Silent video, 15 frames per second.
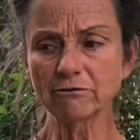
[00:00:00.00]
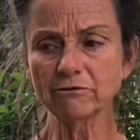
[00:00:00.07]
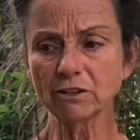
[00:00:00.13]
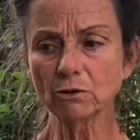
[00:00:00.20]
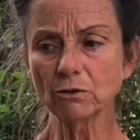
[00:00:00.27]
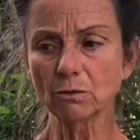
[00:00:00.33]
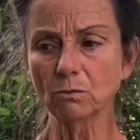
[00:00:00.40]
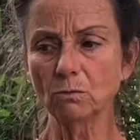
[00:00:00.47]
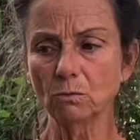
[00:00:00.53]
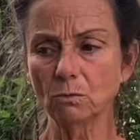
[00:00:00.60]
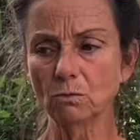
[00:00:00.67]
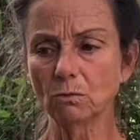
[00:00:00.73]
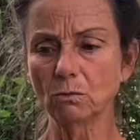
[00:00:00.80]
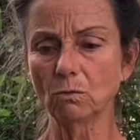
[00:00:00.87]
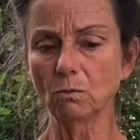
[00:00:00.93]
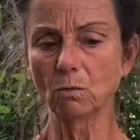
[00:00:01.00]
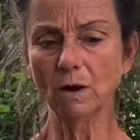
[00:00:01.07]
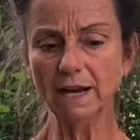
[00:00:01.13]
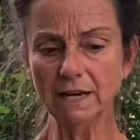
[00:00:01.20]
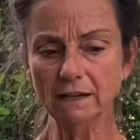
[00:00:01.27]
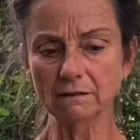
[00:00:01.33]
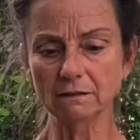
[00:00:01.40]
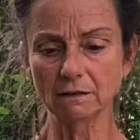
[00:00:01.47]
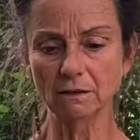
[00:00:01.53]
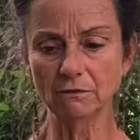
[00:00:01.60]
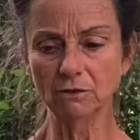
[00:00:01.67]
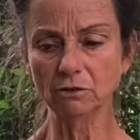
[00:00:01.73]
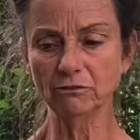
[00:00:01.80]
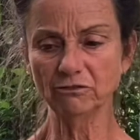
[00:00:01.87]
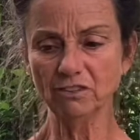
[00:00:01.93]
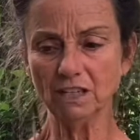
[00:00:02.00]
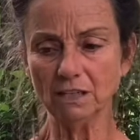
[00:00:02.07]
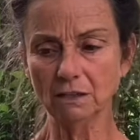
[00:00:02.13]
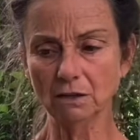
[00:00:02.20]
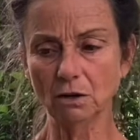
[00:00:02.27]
Feel the weight of your feet